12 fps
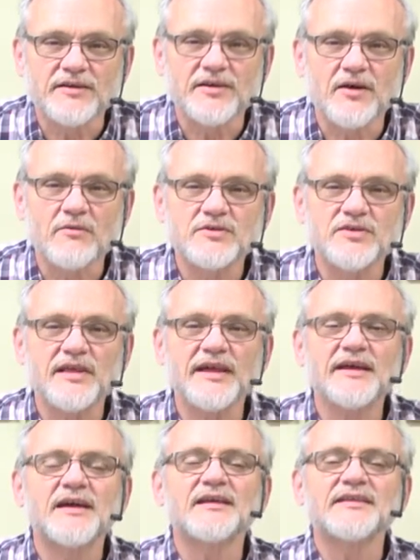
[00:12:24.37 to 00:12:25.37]
You know, do
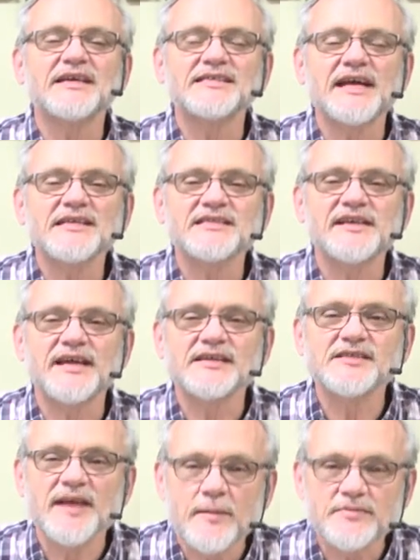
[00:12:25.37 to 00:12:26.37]
they, they sense an
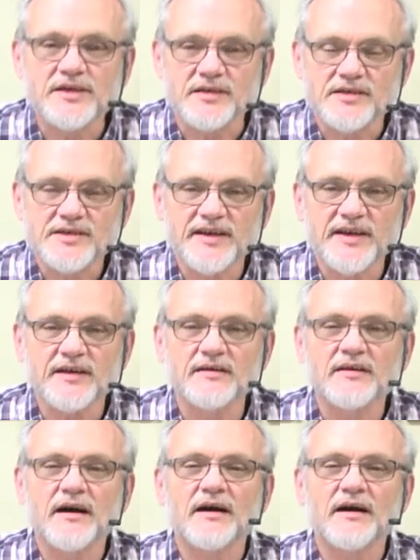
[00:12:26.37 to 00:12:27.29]
acceptance and a,